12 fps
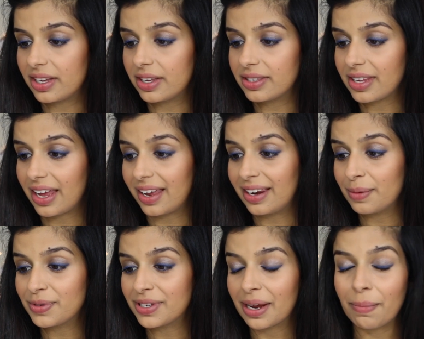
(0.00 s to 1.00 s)
is a
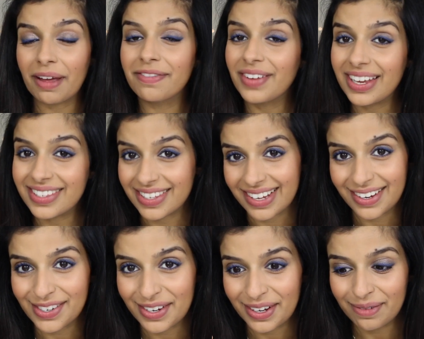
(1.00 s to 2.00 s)
lipstick by Faces
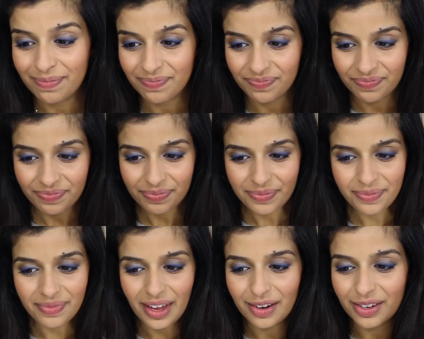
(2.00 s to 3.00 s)
actually.
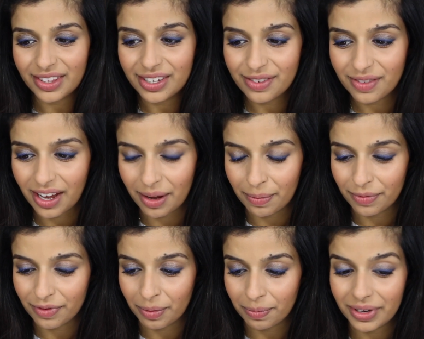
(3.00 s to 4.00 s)
Got this
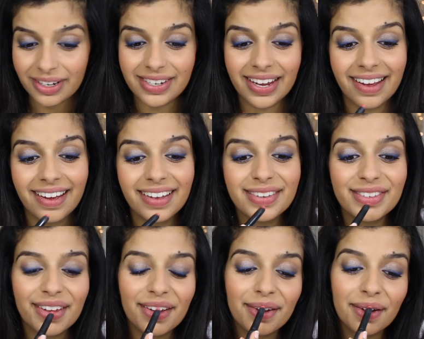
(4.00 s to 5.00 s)
from India,
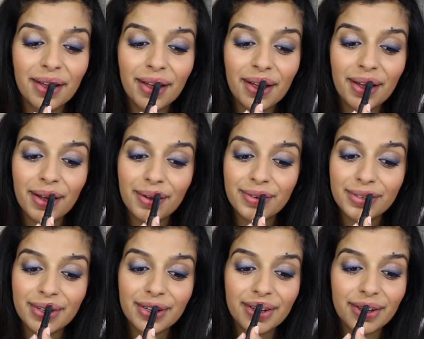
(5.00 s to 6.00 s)
so I'm
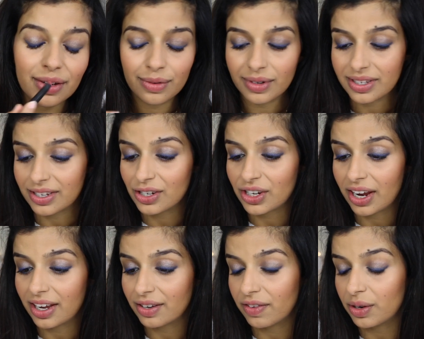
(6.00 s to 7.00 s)
just gonna, oh, it's the
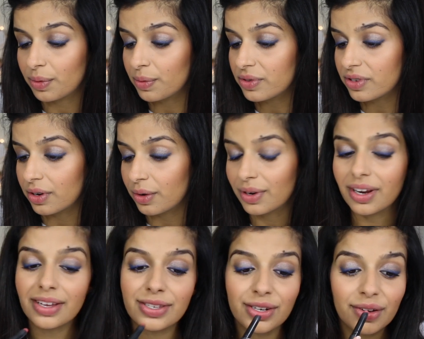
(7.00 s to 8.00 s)
shade if anyone wants to know,
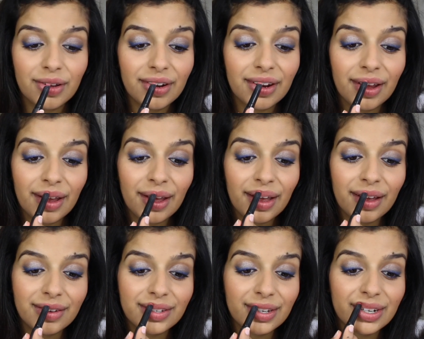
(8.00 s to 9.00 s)
Lust On.
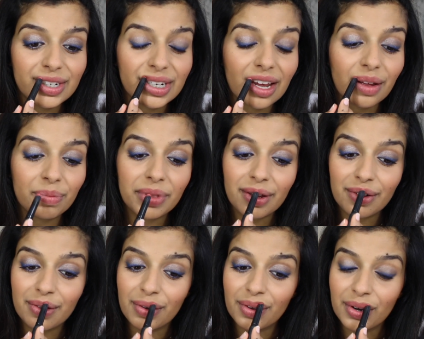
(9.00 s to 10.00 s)
I'm just gonna dab that
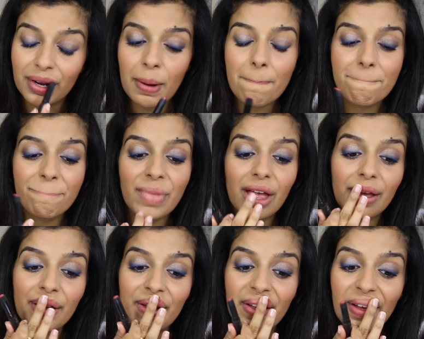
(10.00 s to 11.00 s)
on,
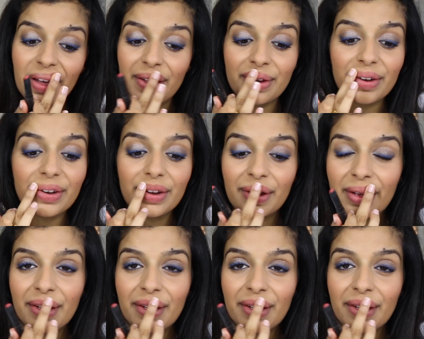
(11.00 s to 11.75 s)
and